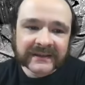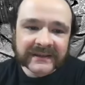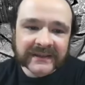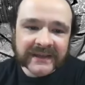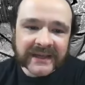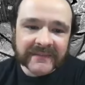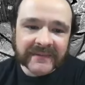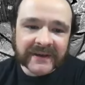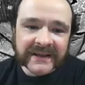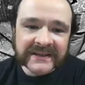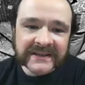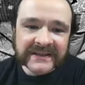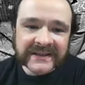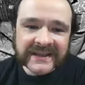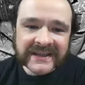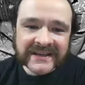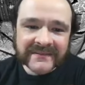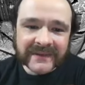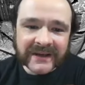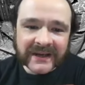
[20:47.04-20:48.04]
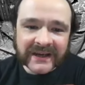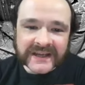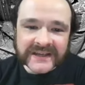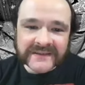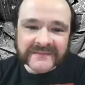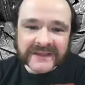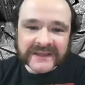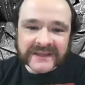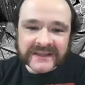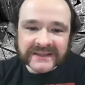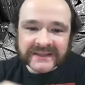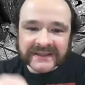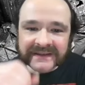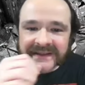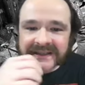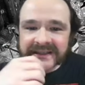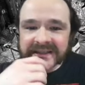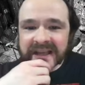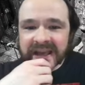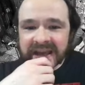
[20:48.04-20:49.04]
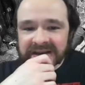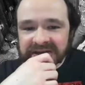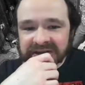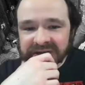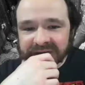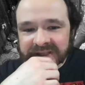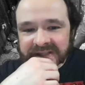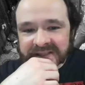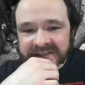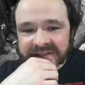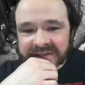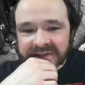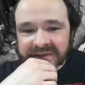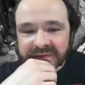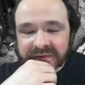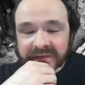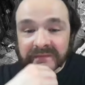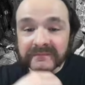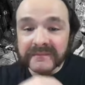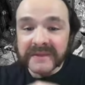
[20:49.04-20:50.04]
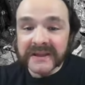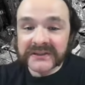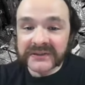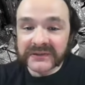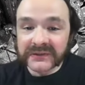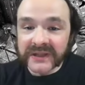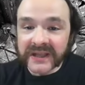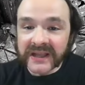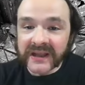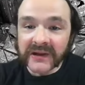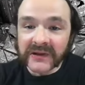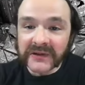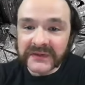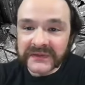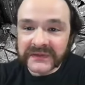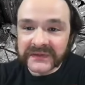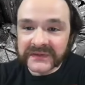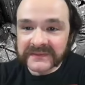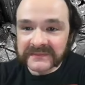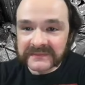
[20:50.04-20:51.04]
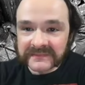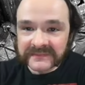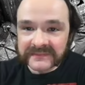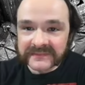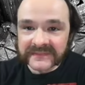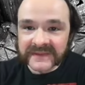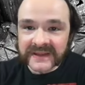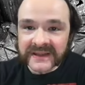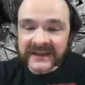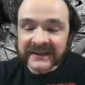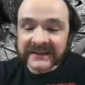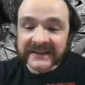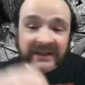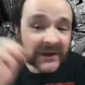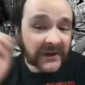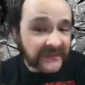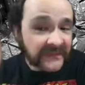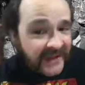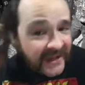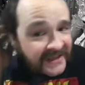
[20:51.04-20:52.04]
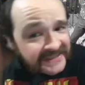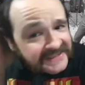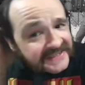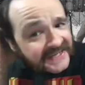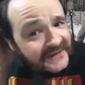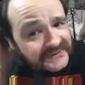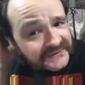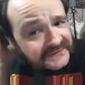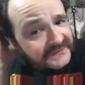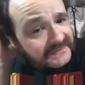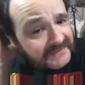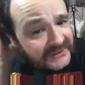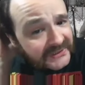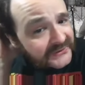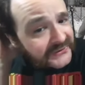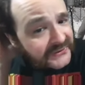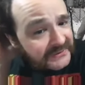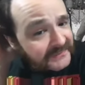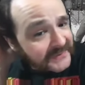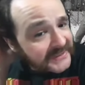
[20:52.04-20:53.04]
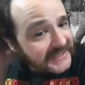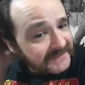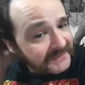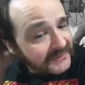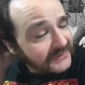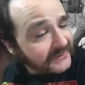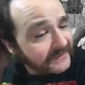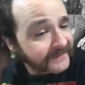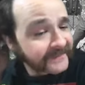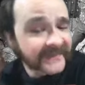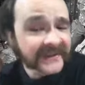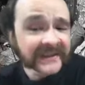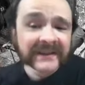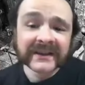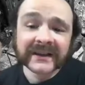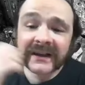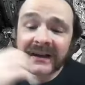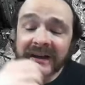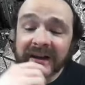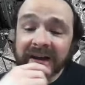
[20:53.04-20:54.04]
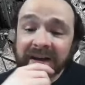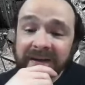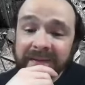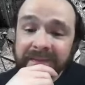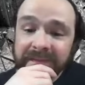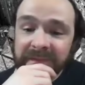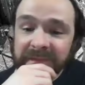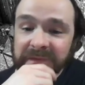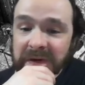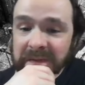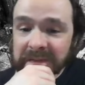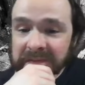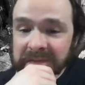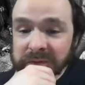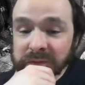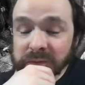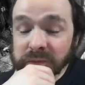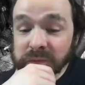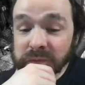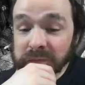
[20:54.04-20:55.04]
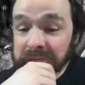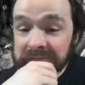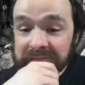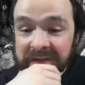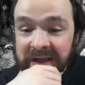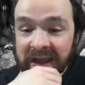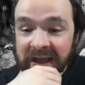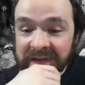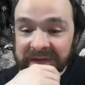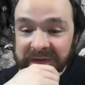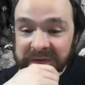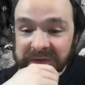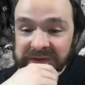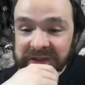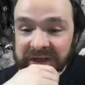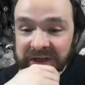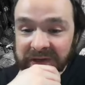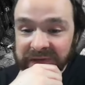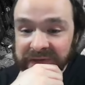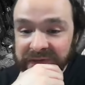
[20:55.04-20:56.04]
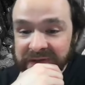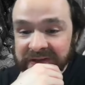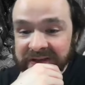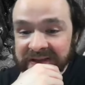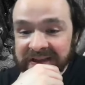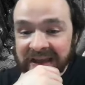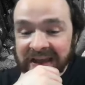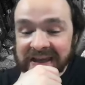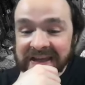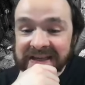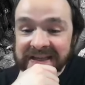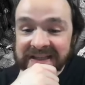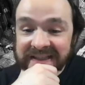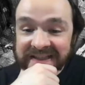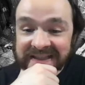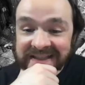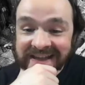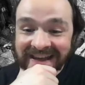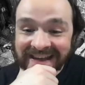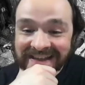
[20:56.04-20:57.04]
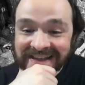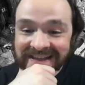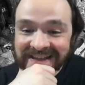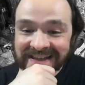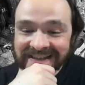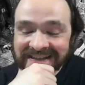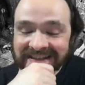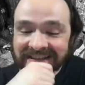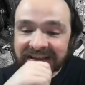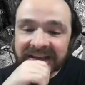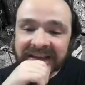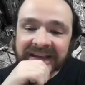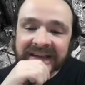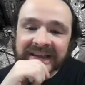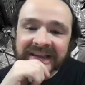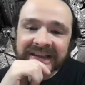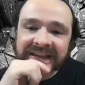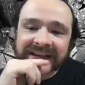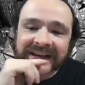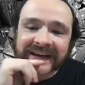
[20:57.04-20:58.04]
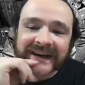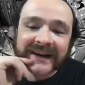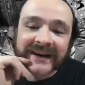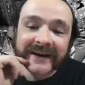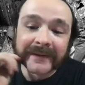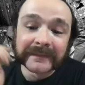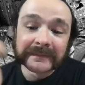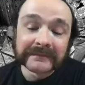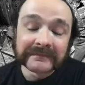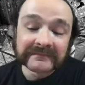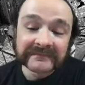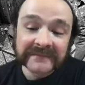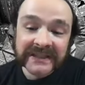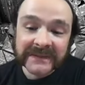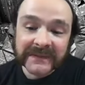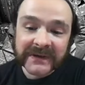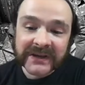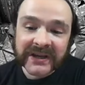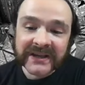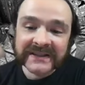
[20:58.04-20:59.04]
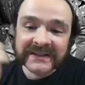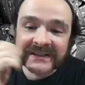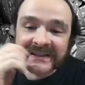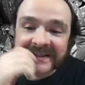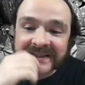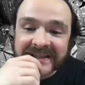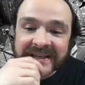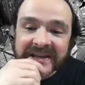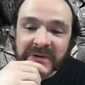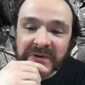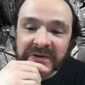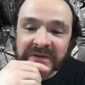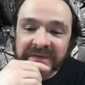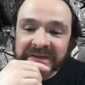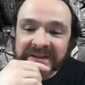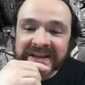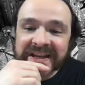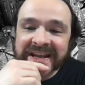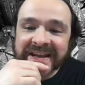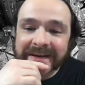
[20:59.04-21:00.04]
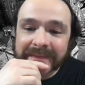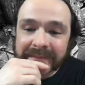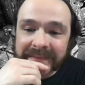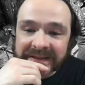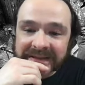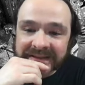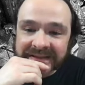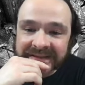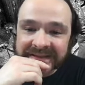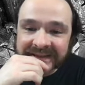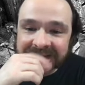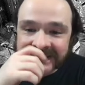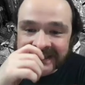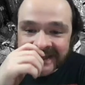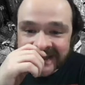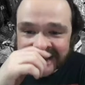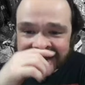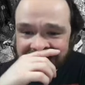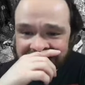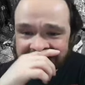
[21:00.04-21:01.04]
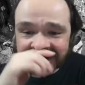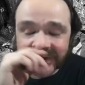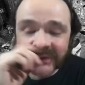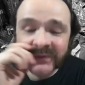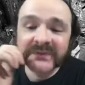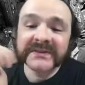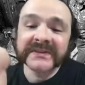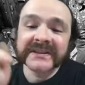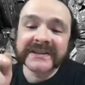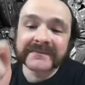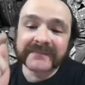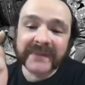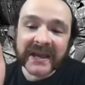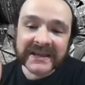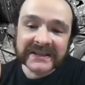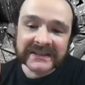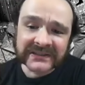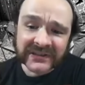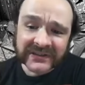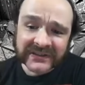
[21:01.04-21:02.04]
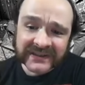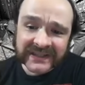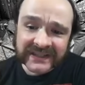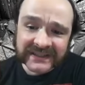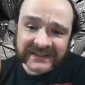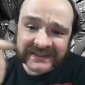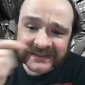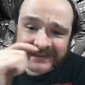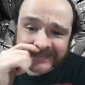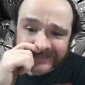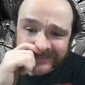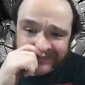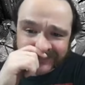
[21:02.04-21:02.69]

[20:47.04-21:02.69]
And by NIM, I mean the National Institute of Mental Health. Now, if that sounds familiar to people from who had their childhood in the 80s and 90s, it's because the secret of NIM is loosely based on this.